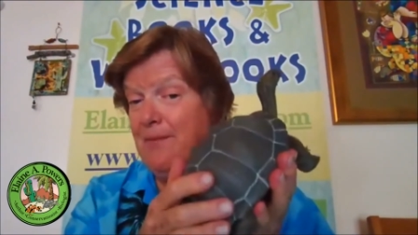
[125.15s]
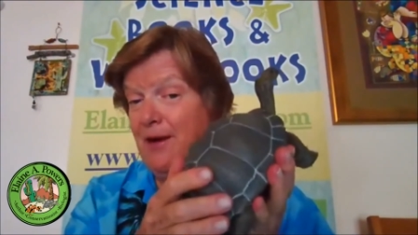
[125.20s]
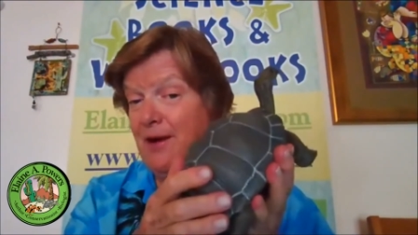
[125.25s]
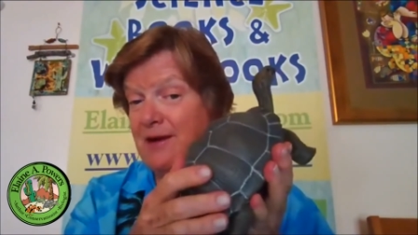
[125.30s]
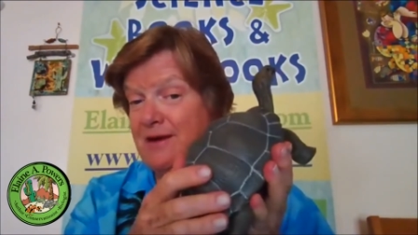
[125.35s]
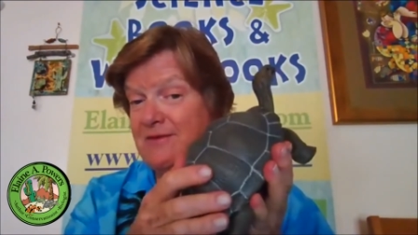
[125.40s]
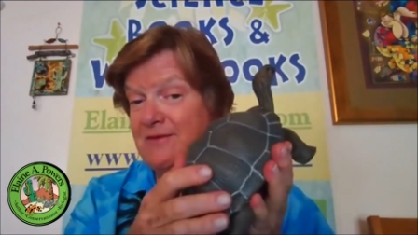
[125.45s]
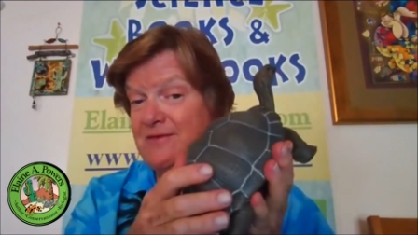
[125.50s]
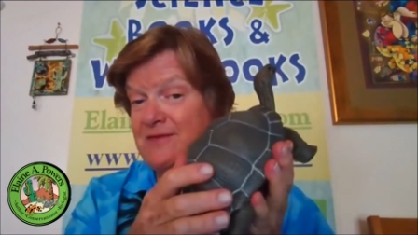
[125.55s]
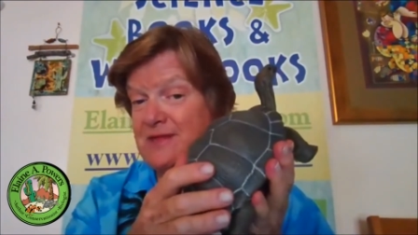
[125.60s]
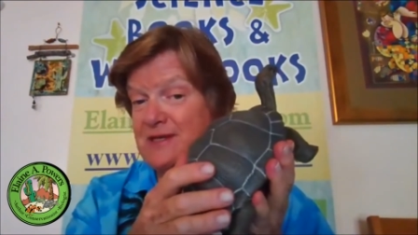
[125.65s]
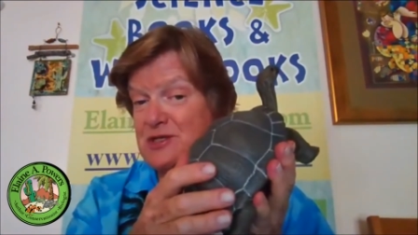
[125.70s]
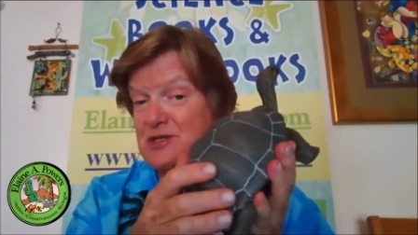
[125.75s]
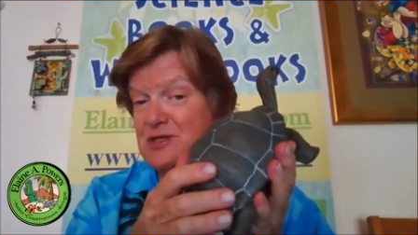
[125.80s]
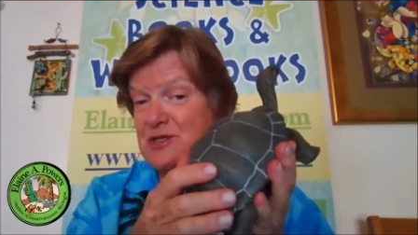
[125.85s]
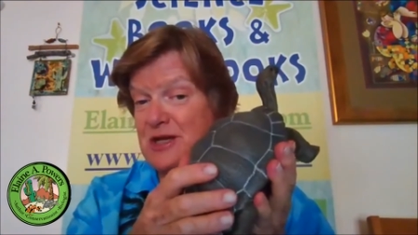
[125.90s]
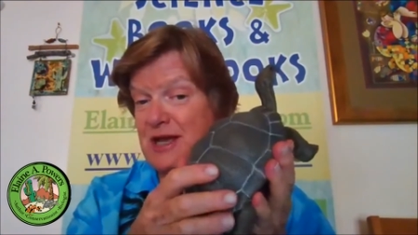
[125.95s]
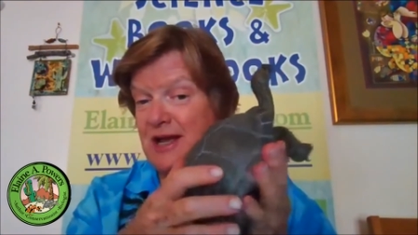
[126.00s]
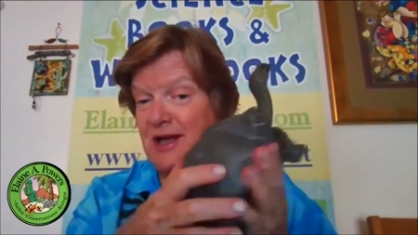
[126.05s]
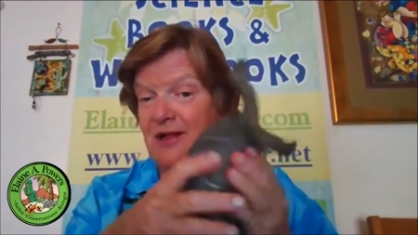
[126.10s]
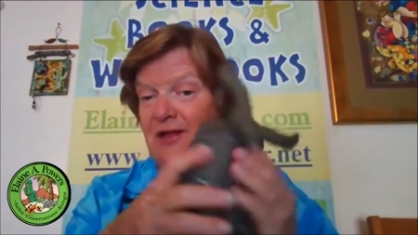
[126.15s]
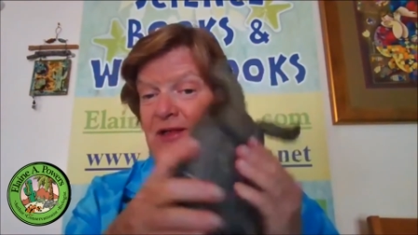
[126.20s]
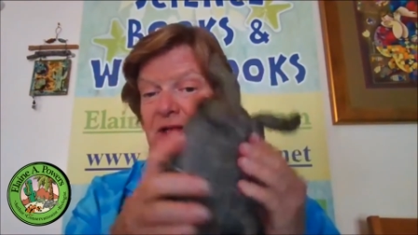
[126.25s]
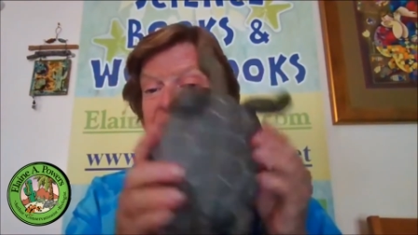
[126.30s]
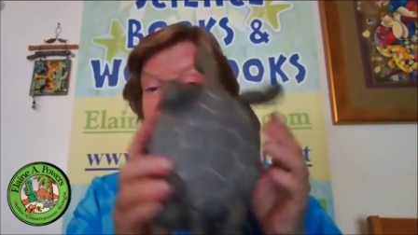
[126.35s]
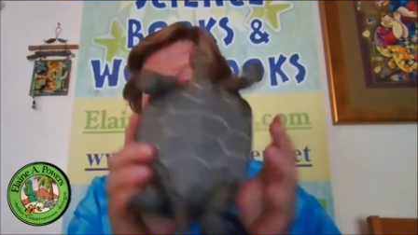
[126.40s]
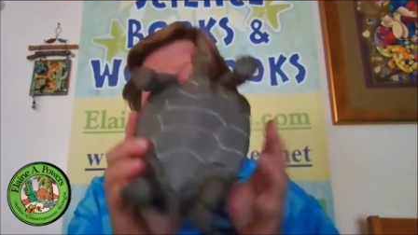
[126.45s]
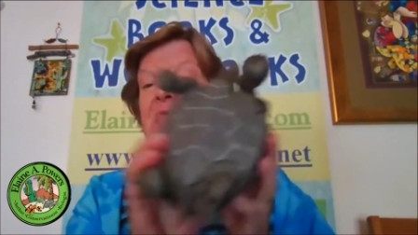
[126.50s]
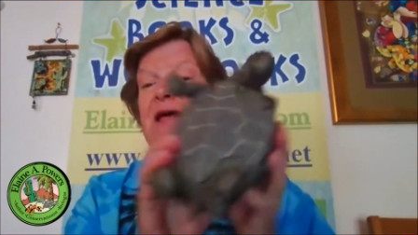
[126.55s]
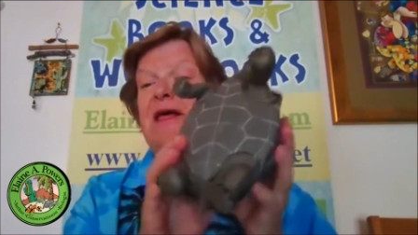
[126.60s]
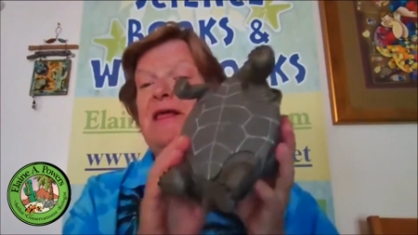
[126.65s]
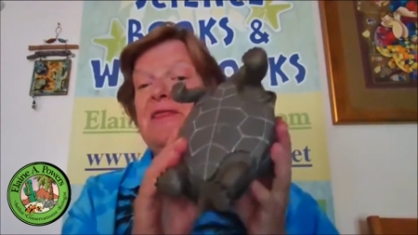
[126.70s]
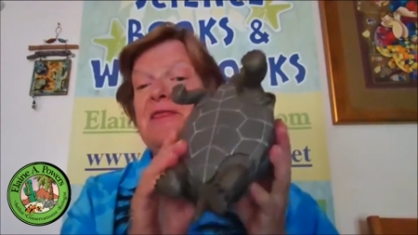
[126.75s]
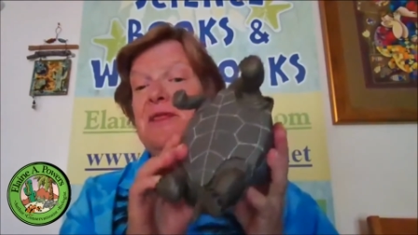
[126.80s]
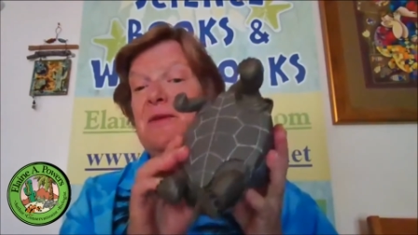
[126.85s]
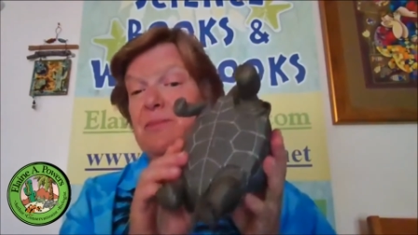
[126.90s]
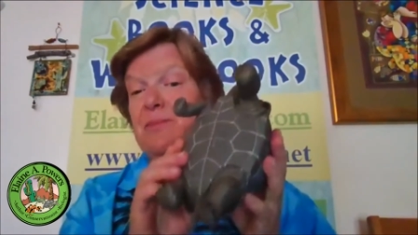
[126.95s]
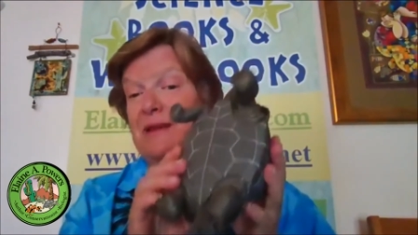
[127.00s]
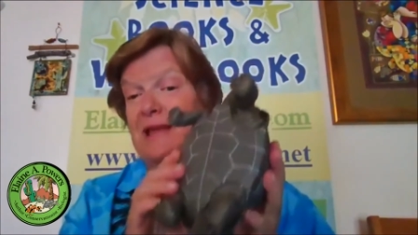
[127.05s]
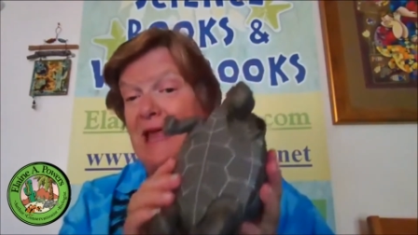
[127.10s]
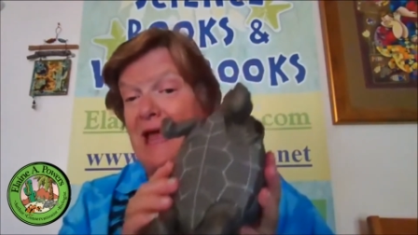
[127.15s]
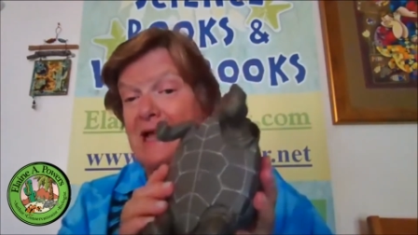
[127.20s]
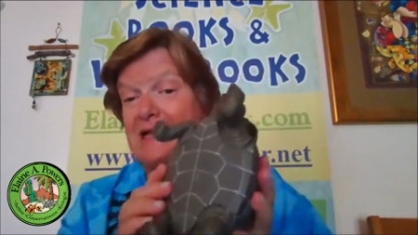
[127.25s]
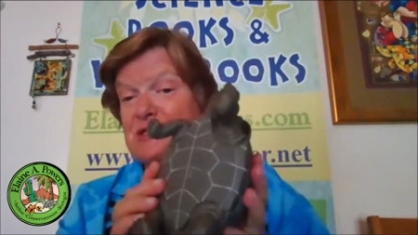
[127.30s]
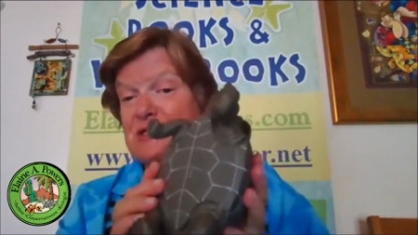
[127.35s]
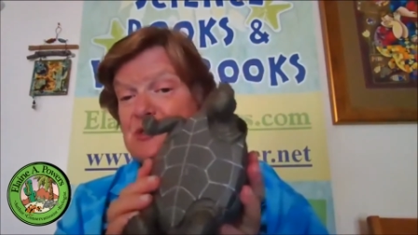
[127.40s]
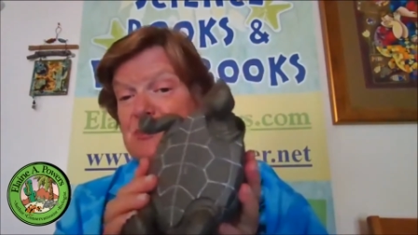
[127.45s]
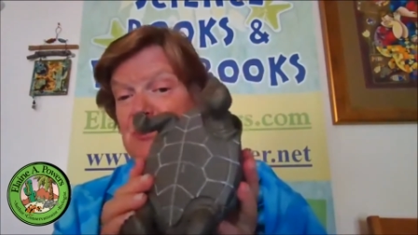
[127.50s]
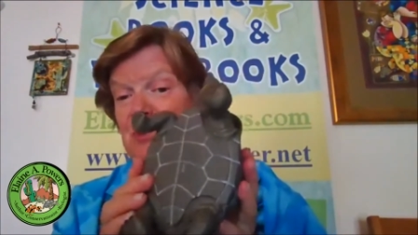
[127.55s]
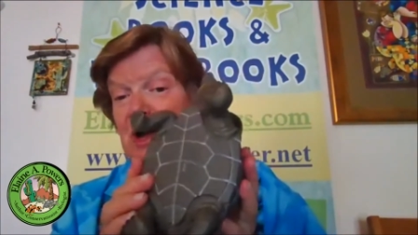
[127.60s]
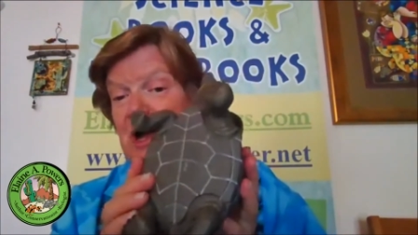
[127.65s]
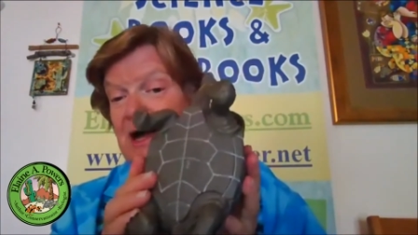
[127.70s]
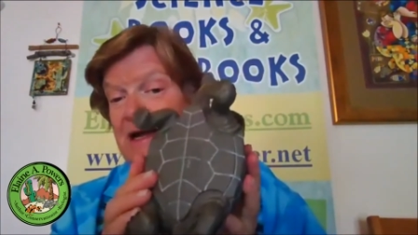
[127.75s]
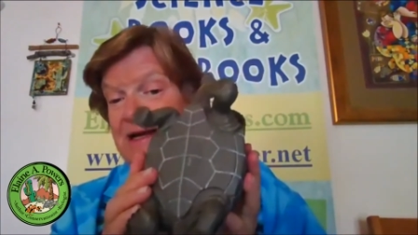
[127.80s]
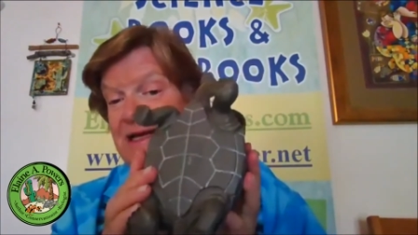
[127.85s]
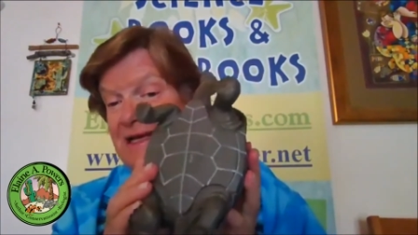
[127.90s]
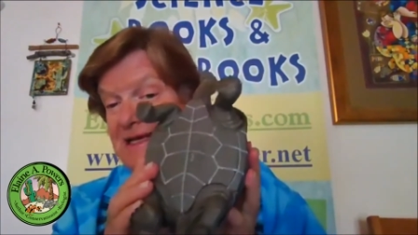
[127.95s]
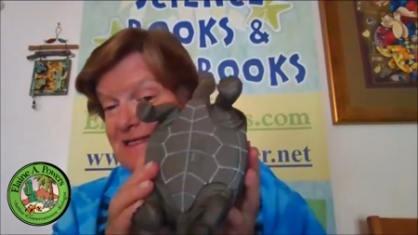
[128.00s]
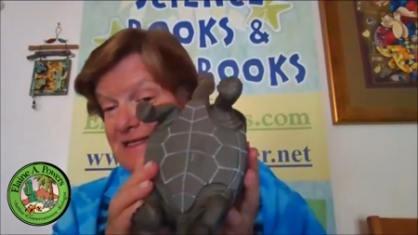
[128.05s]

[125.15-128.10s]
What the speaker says: part of the shell, the plastron is